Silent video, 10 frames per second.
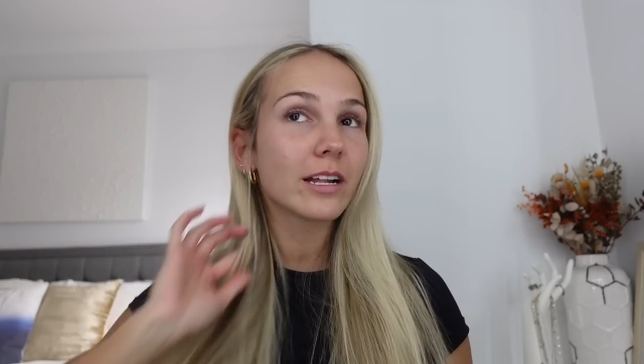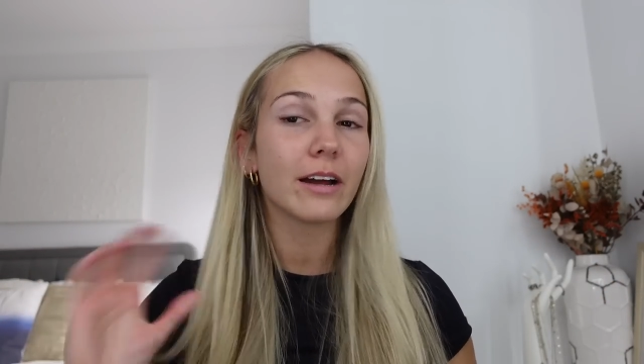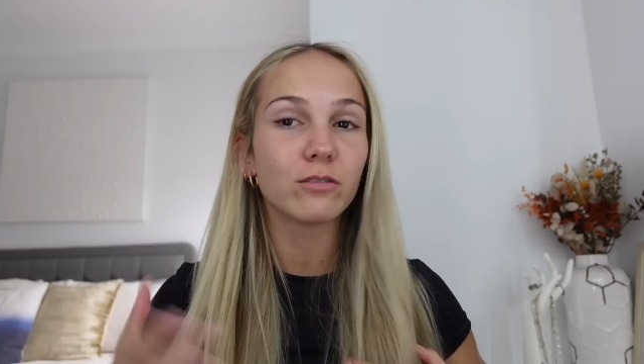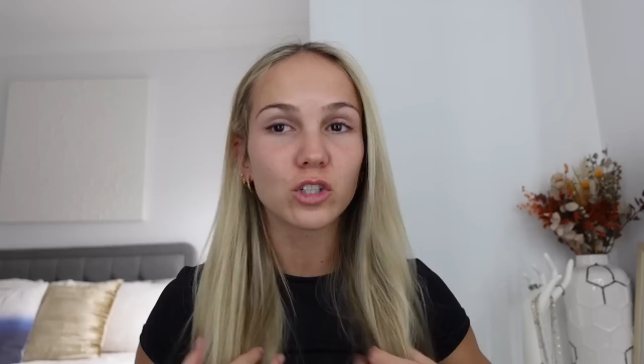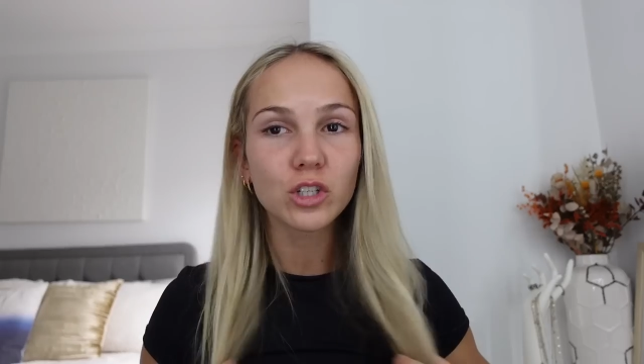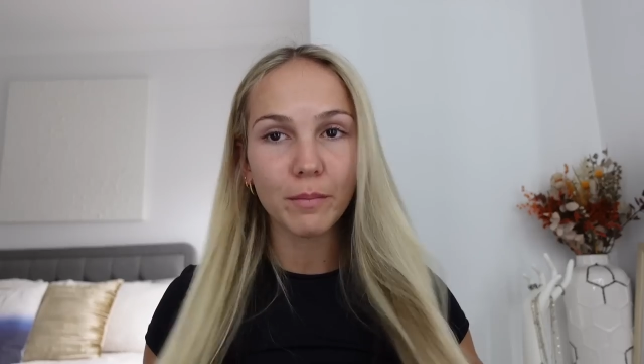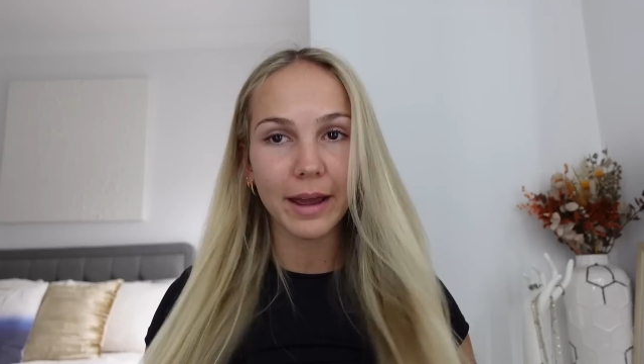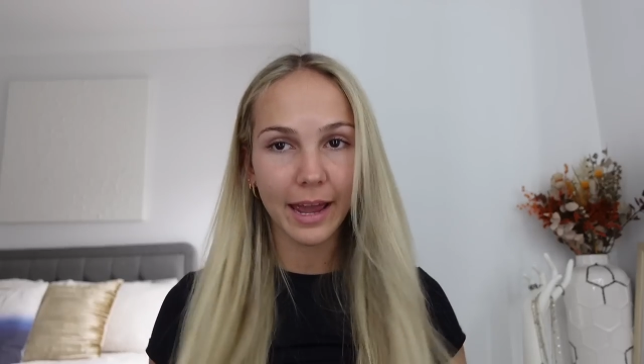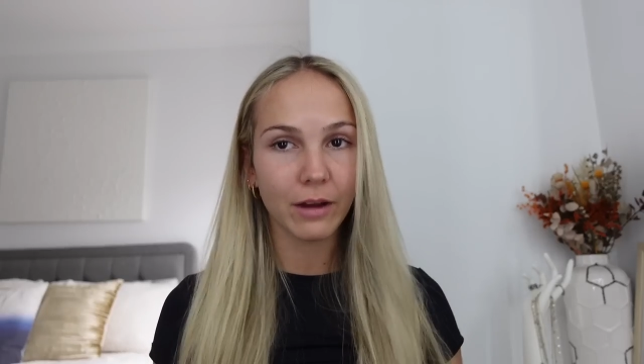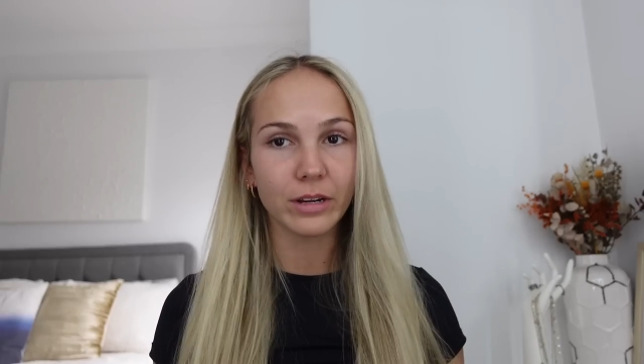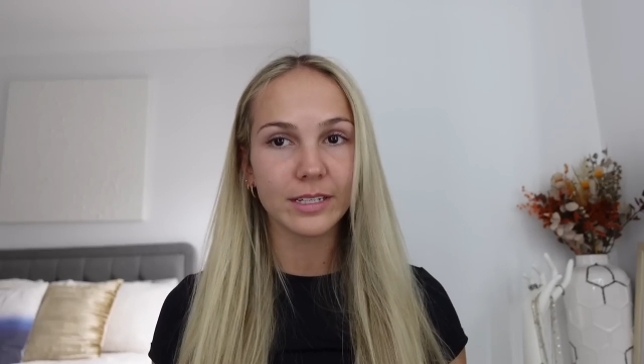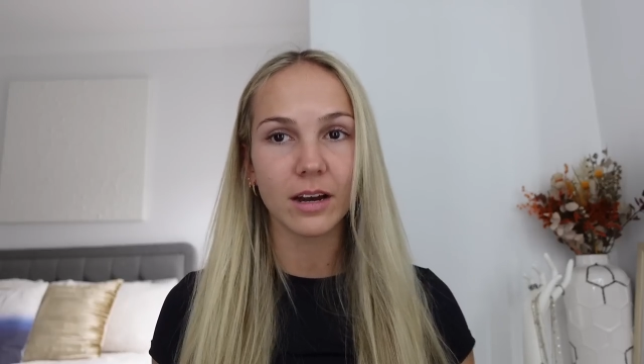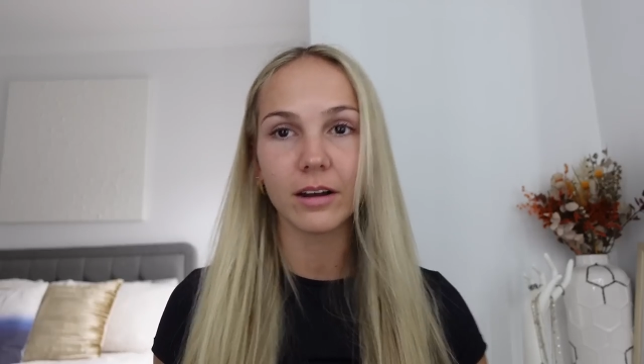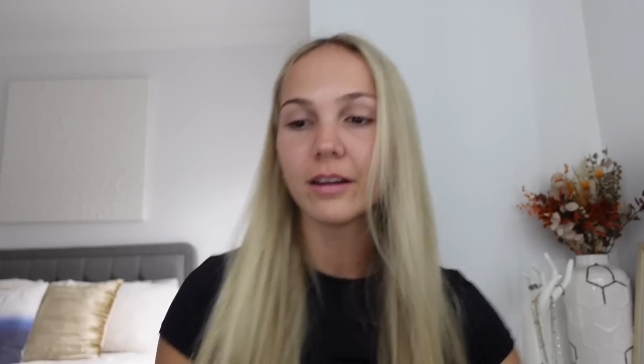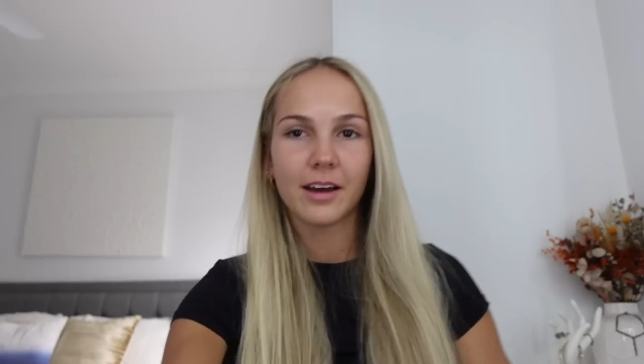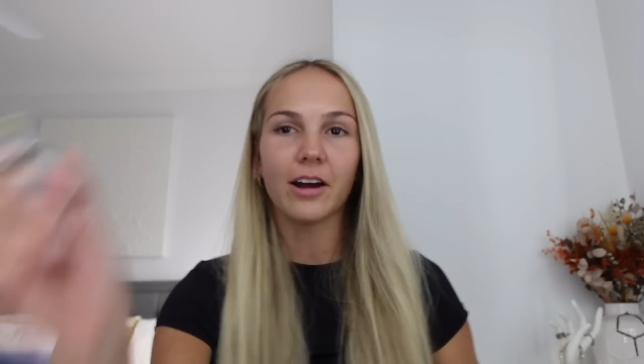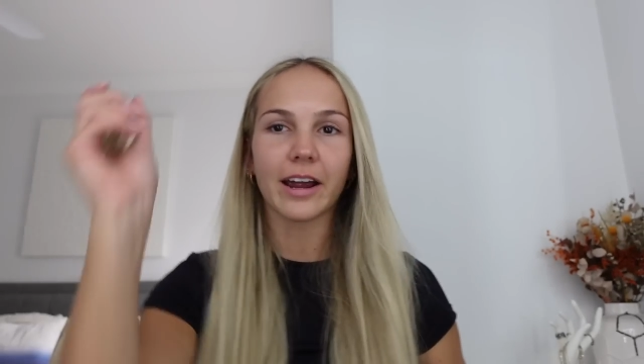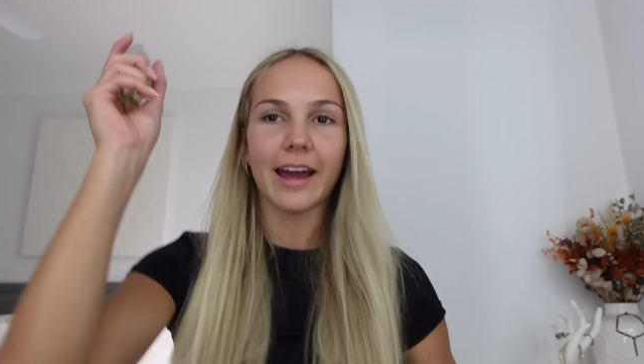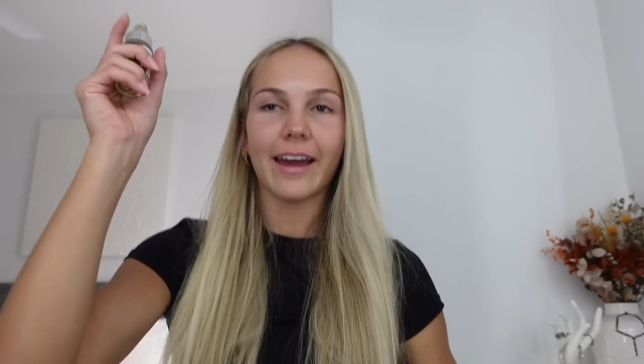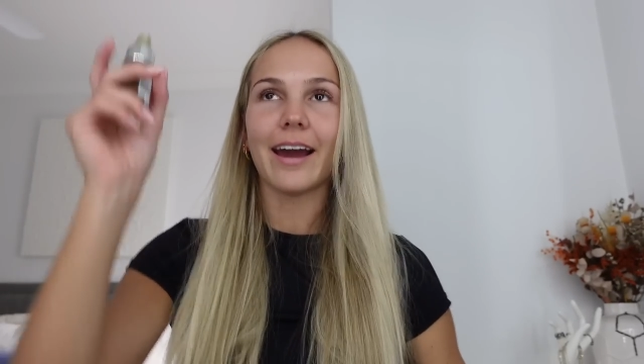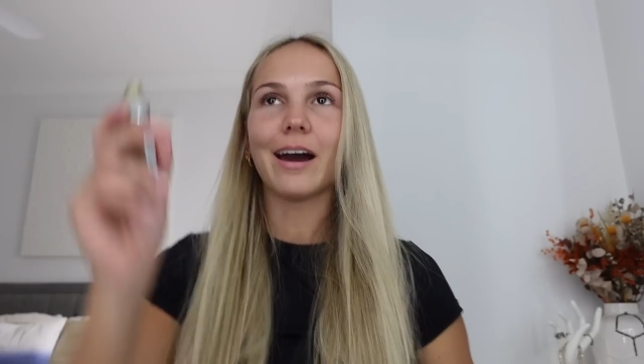I've just got my hair redone. Okay,